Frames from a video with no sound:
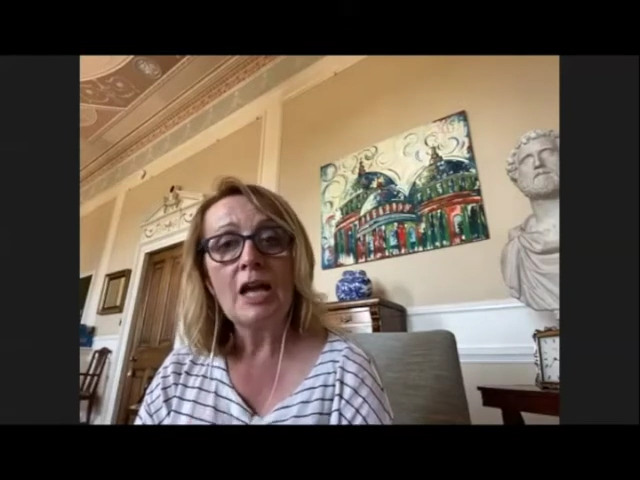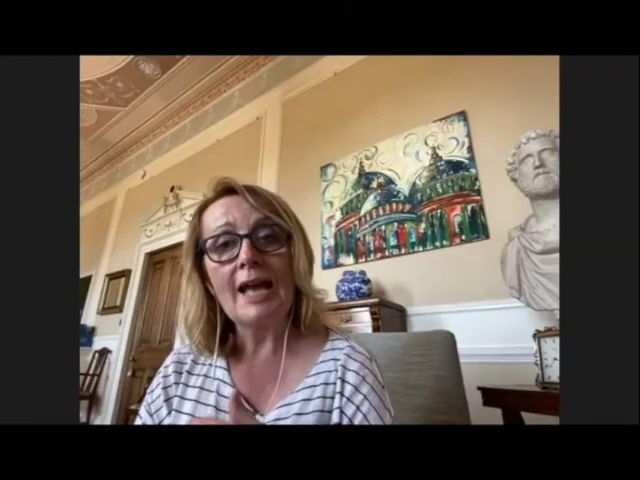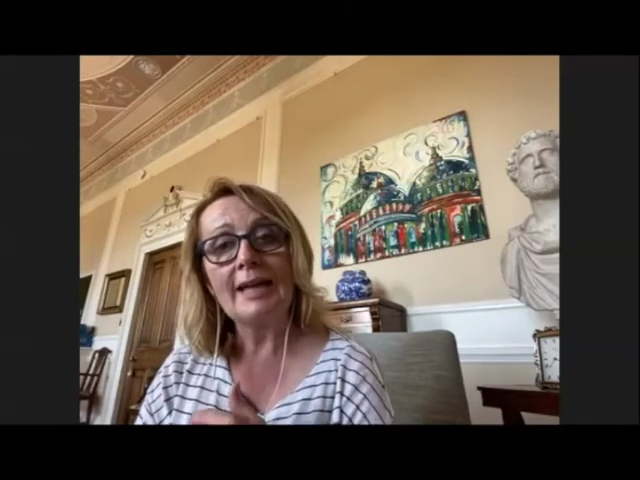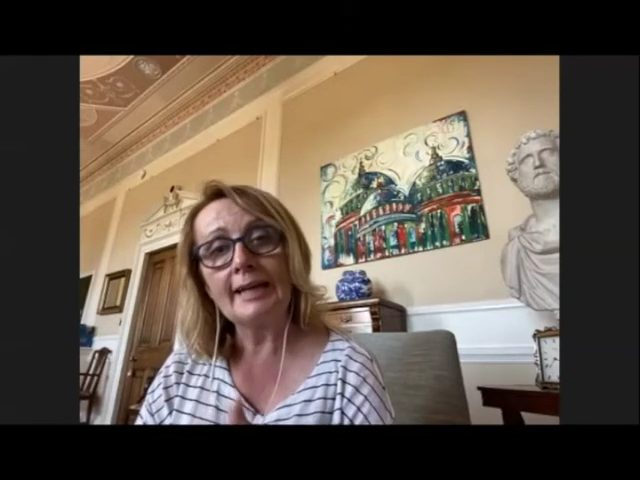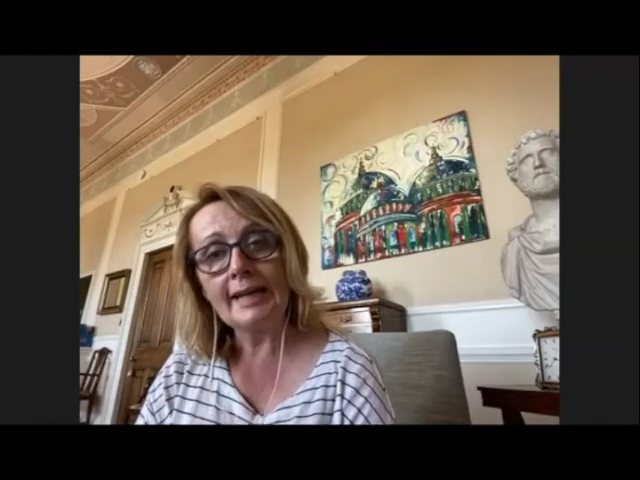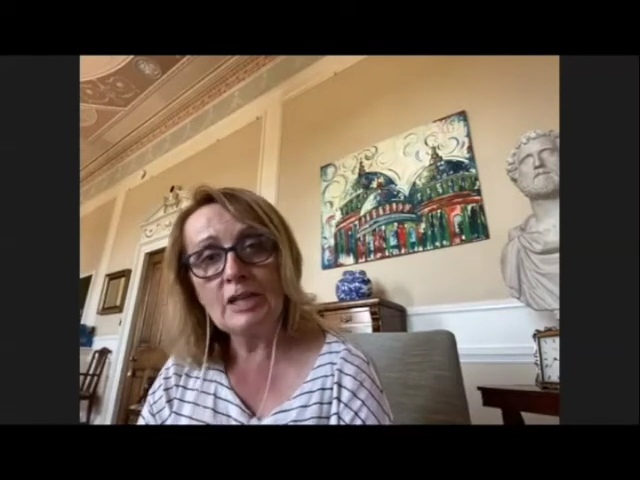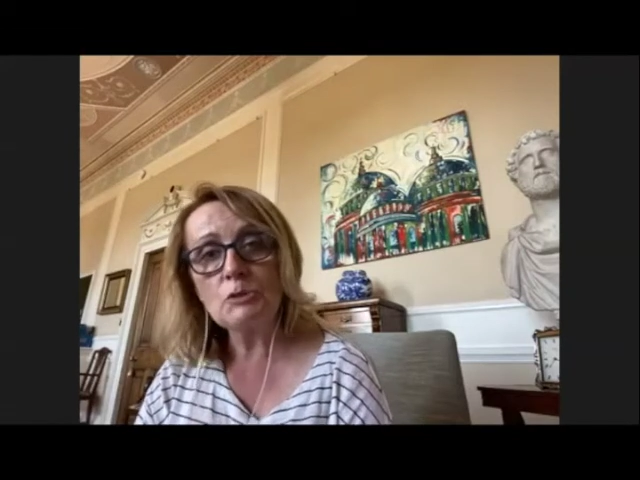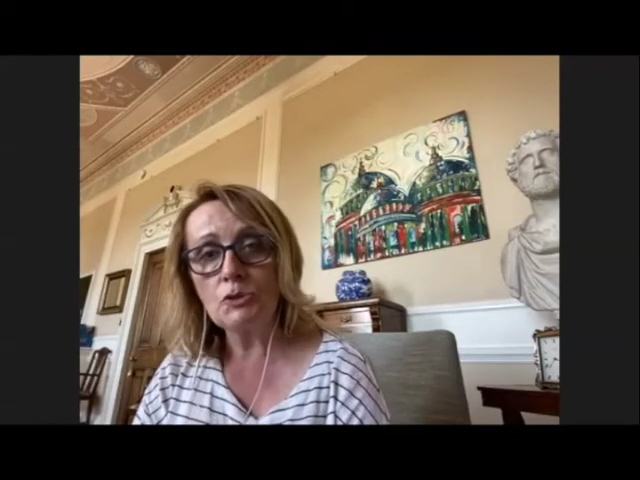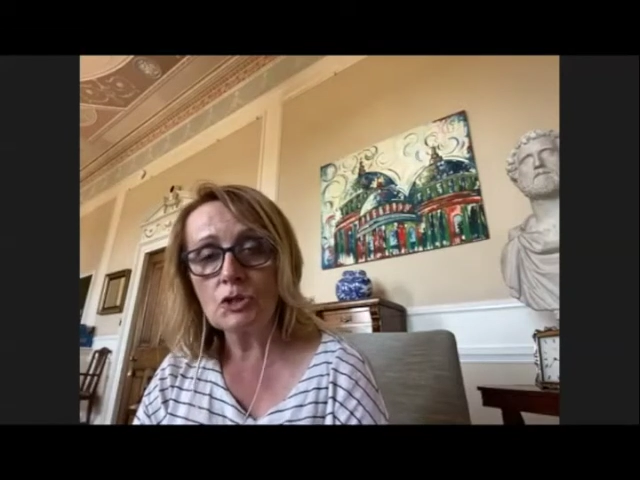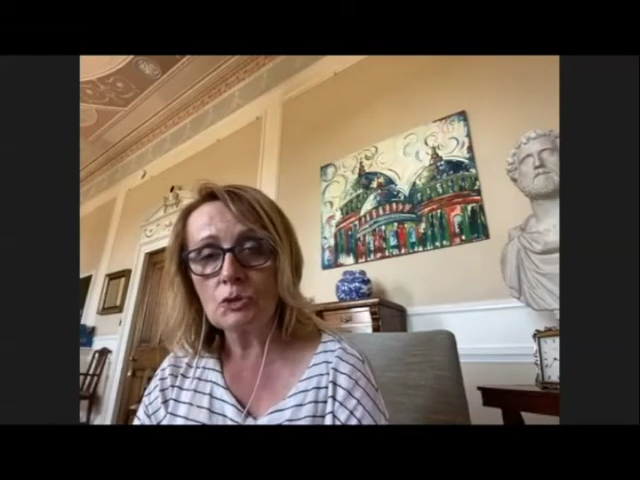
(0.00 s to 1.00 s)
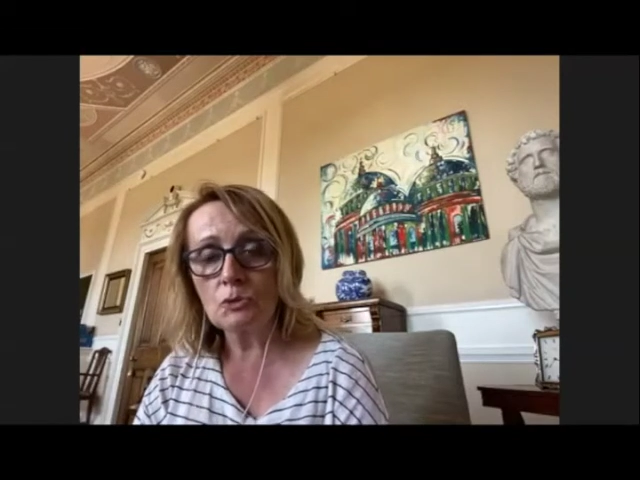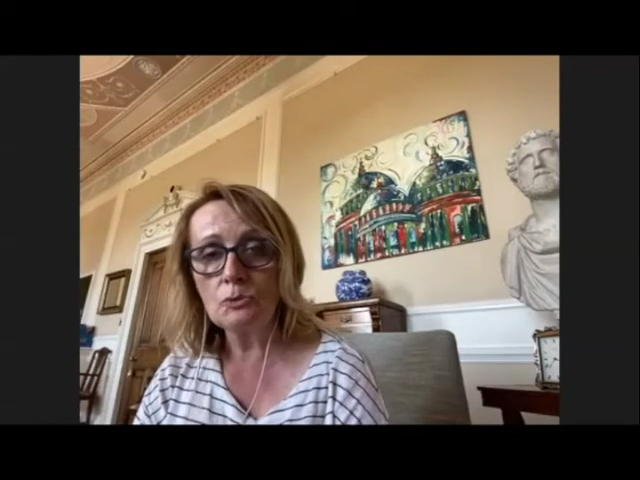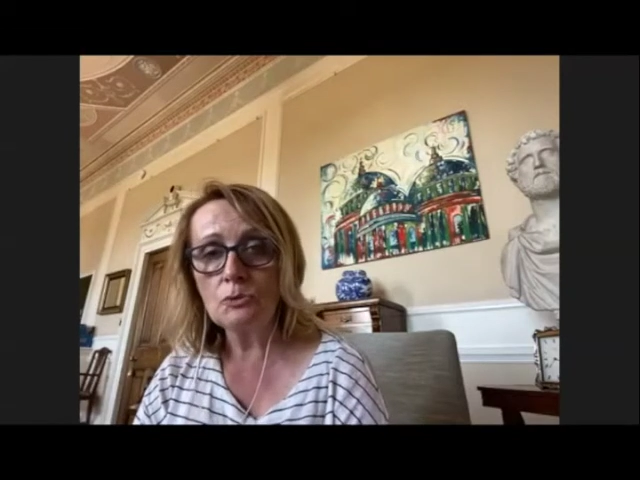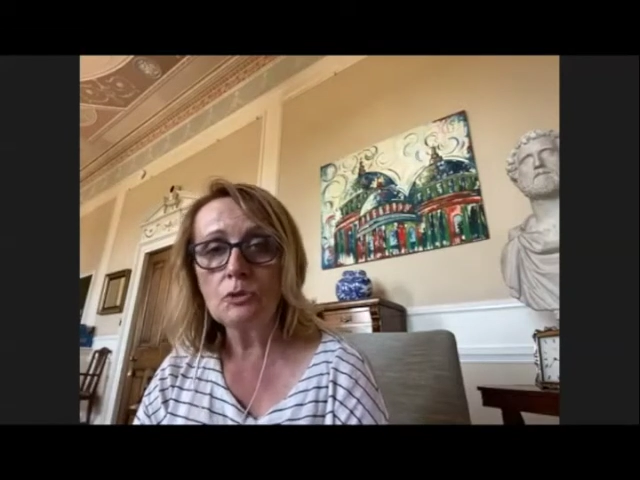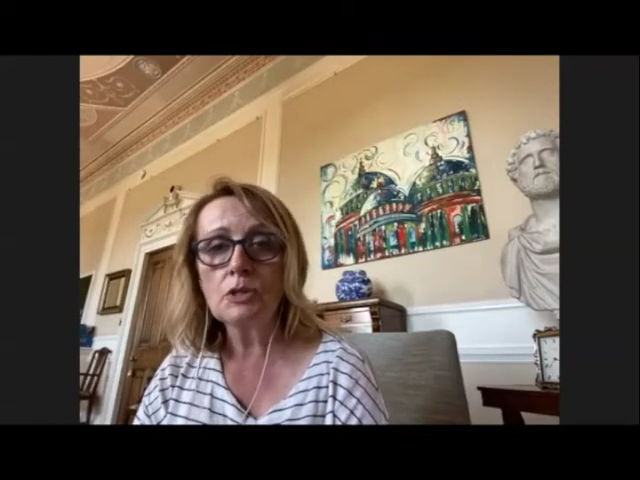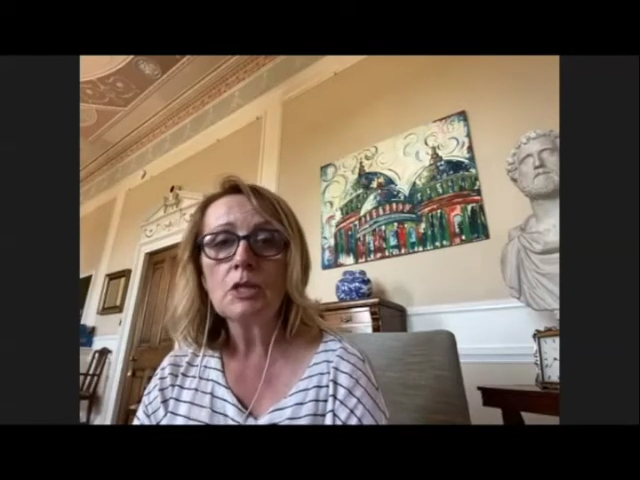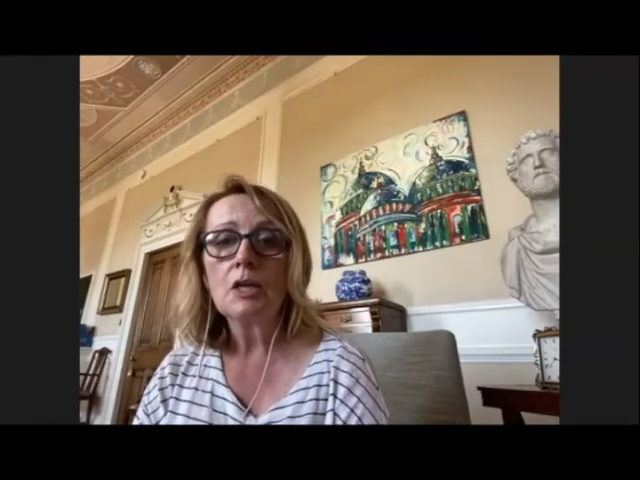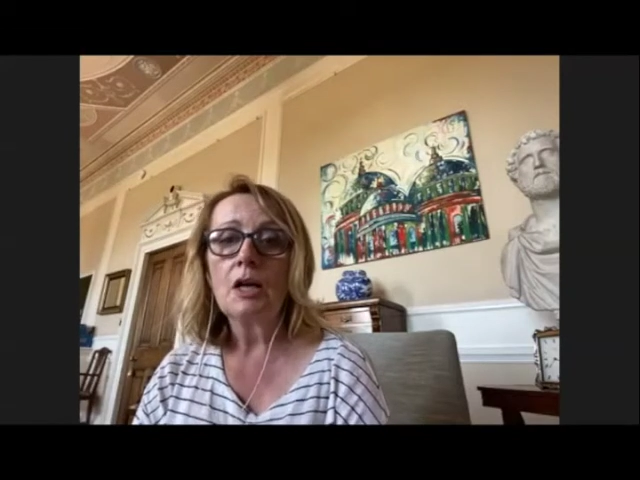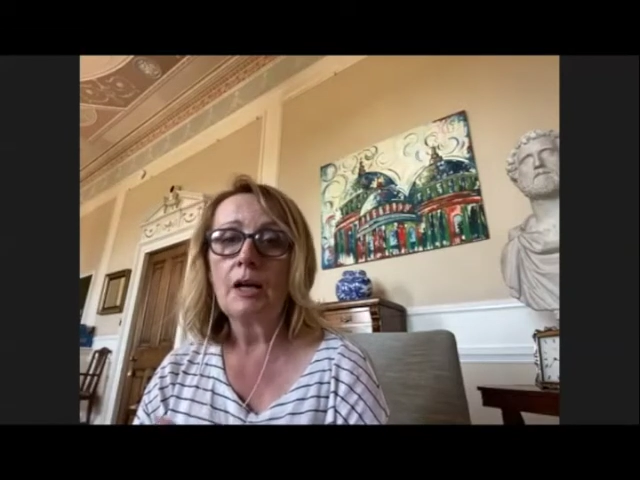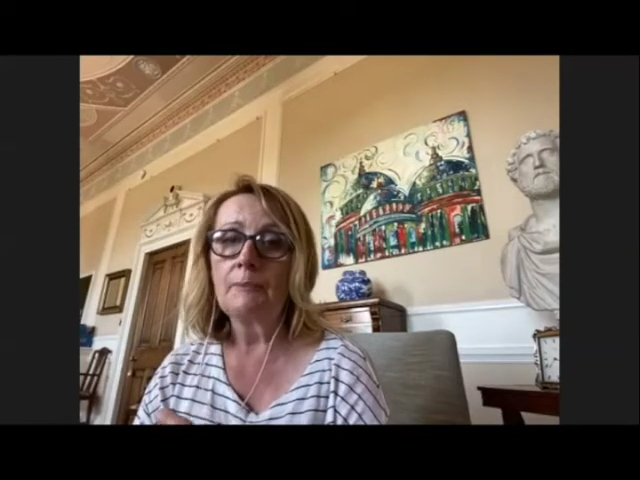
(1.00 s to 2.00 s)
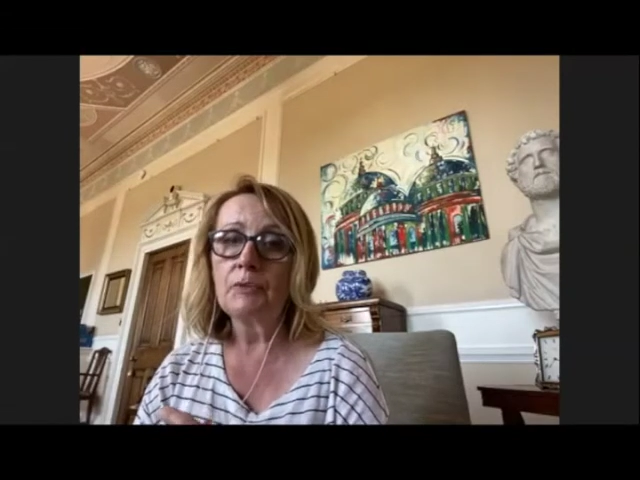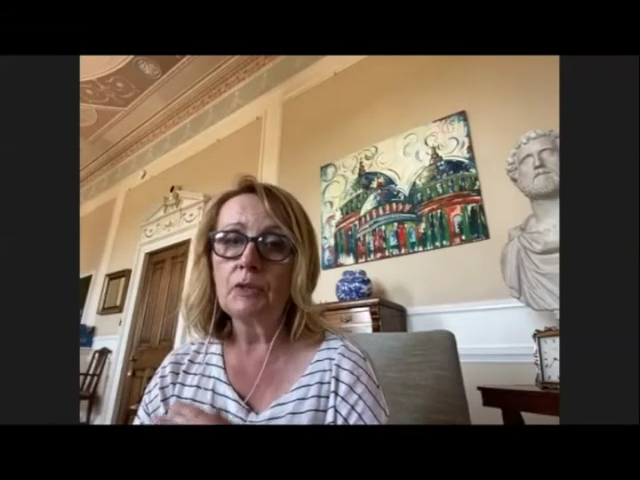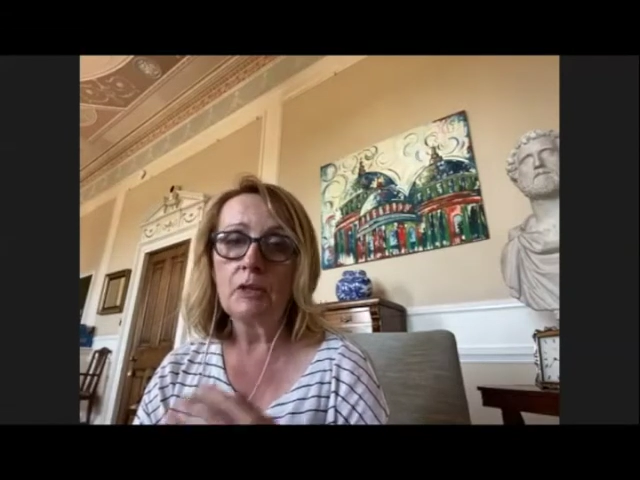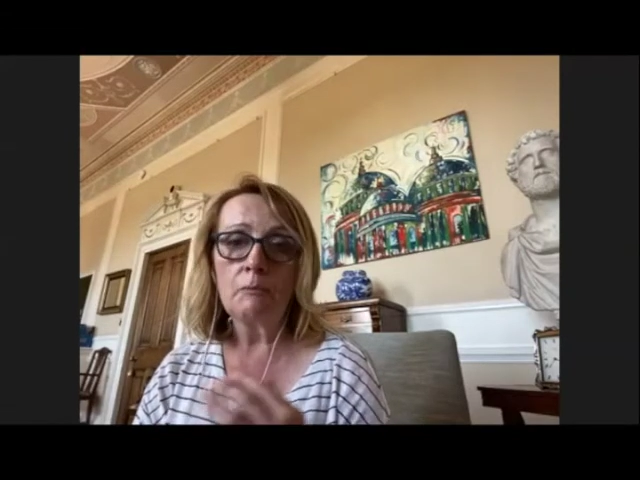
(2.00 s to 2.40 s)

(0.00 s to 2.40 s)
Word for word: engage with the schools um,